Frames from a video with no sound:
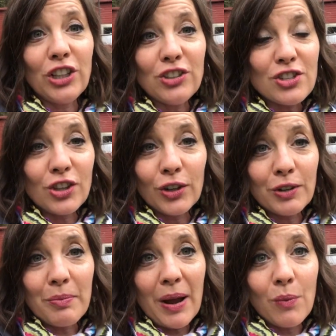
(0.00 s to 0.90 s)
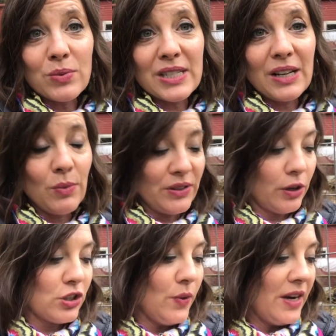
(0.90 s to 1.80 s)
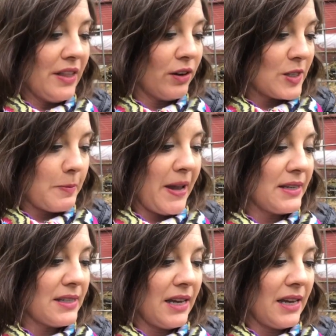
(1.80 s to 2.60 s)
You just learn by seeing what they're doing in their space.